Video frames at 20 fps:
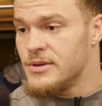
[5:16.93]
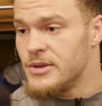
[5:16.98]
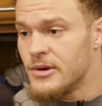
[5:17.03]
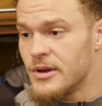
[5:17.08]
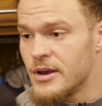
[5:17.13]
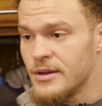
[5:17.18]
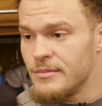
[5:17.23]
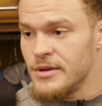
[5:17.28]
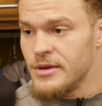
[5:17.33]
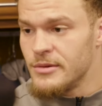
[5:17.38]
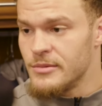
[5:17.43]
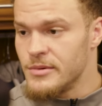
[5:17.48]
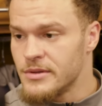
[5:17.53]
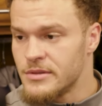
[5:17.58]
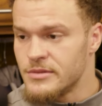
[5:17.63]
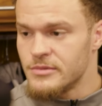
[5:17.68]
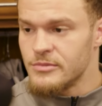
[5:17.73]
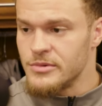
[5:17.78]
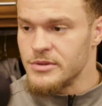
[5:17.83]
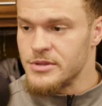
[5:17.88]
You know what I mean?
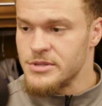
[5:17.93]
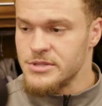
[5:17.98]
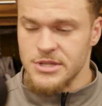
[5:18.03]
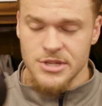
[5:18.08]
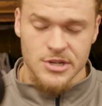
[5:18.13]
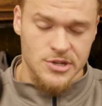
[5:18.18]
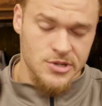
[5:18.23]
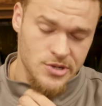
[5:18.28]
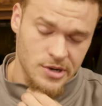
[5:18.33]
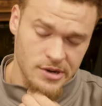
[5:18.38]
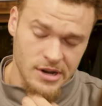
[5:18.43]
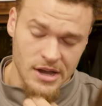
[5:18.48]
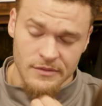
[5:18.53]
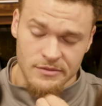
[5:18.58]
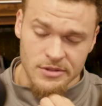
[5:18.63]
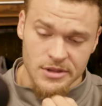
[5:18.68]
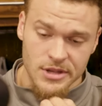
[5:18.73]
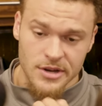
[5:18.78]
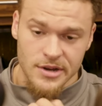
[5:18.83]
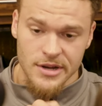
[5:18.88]
With, with Cedar Stroud
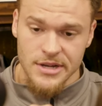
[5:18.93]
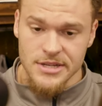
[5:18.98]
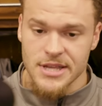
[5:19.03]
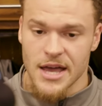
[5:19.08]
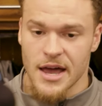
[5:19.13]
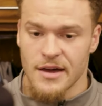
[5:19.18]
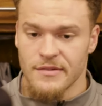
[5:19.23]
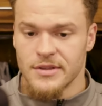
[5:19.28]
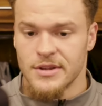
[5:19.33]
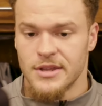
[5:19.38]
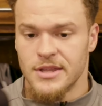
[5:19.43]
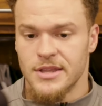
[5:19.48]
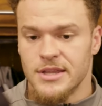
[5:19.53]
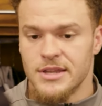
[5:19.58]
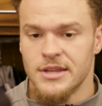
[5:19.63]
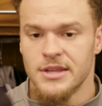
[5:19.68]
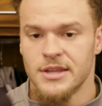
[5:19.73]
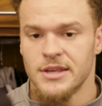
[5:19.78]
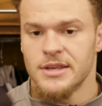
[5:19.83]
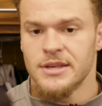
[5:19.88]
having the year he's having, and
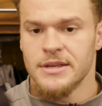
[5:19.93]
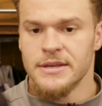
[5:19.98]
then